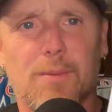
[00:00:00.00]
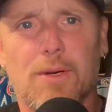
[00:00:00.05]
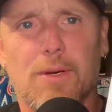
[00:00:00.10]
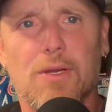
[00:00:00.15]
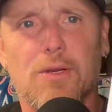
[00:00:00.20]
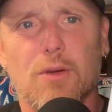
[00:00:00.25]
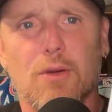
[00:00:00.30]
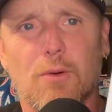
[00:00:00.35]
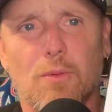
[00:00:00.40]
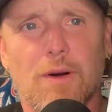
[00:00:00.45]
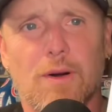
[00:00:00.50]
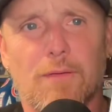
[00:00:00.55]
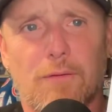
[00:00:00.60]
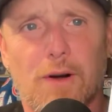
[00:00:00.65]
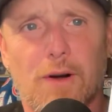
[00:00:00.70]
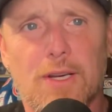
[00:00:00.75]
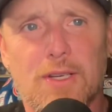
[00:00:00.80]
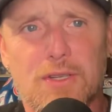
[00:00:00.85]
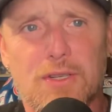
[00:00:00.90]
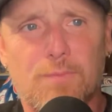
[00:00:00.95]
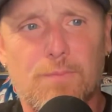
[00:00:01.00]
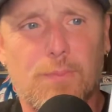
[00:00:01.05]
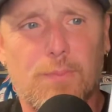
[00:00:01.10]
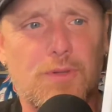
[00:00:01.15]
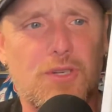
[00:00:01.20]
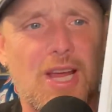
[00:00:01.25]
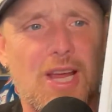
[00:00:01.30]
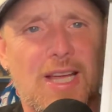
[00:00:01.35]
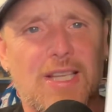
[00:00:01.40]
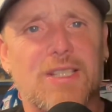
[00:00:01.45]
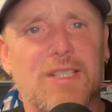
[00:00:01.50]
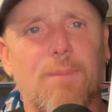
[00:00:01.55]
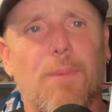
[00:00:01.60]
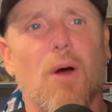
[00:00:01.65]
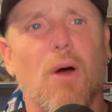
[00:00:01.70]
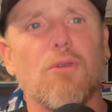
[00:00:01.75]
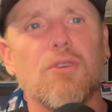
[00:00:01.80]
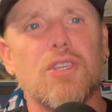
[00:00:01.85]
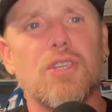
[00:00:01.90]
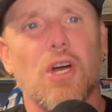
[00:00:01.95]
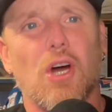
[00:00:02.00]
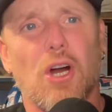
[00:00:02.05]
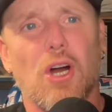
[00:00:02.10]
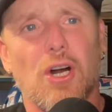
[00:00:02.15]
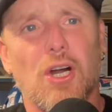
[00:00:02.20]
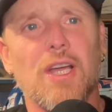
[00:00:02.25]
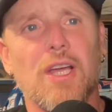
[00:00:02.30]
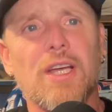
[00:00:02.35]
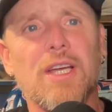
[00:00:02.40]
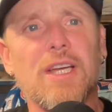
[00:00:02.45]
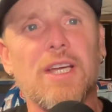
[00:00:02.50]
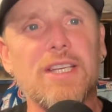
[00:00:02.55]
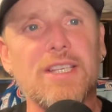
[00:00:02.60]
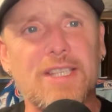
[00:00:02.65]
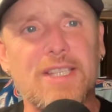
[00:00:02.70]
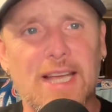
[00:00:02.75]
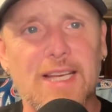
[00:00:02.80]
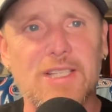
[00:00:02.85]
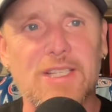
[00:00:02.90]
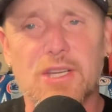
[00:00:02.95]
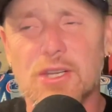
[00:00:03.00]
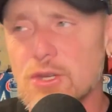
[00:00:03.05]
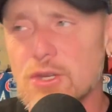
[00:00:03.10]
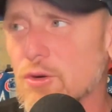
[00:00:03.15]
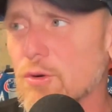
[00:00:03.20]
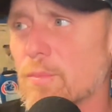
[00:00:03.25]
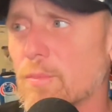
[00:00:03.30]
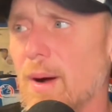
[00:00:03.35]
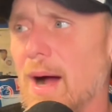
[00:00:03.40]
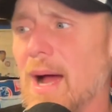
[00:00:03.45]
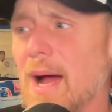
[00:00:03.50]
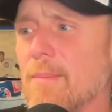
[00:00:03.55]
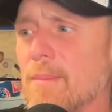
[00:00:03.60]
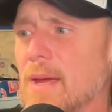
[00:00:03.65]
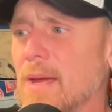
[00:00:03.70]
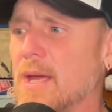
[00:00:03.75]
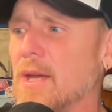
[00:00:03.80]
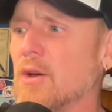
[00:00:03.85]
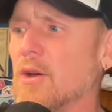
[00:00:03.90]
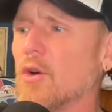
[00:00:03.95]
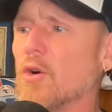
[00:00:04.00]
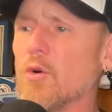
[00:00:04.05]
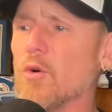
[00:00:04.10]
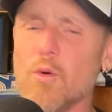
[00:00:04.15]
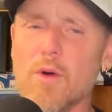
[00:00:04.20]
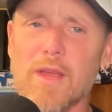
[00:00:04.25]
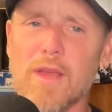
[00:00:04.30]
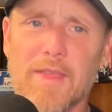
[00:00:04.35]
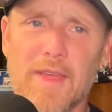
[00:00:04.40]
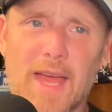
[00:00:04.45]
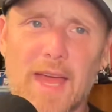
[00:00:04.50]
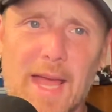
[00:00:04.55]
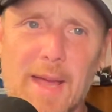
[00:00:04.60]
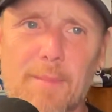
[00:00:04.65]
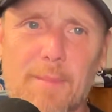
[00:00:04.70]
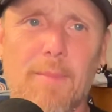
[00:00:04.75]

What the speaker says: but you can win a Frank Chance postcard sent to you by me with a